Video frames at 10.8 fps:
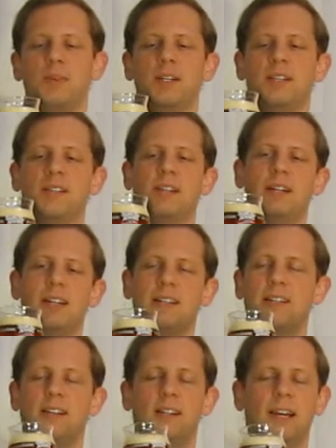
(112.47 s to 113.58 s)
but it's
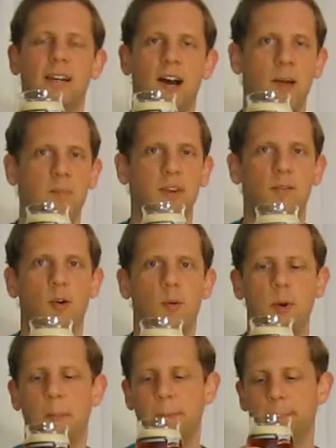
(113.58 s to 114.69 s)
nice light hoppy
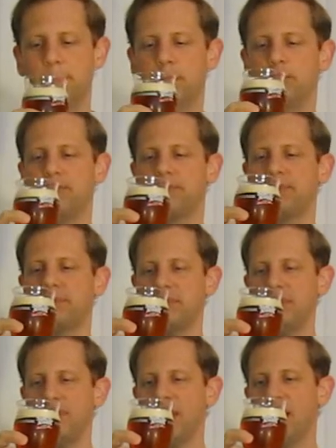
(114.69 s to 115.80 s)
aroma.
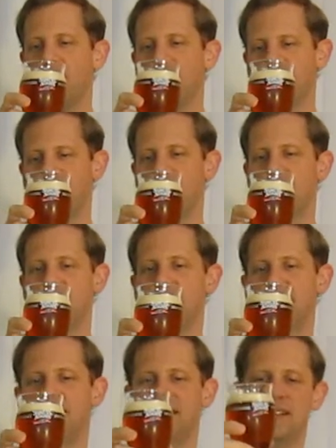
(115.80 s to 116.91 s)
Now uh, let's give it a
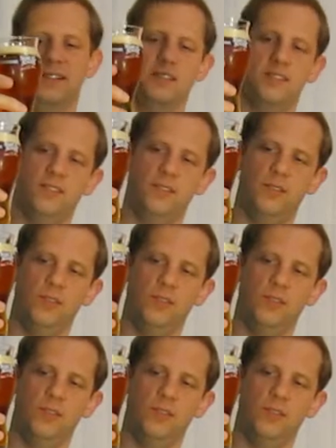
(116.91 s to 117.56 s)
taste. It's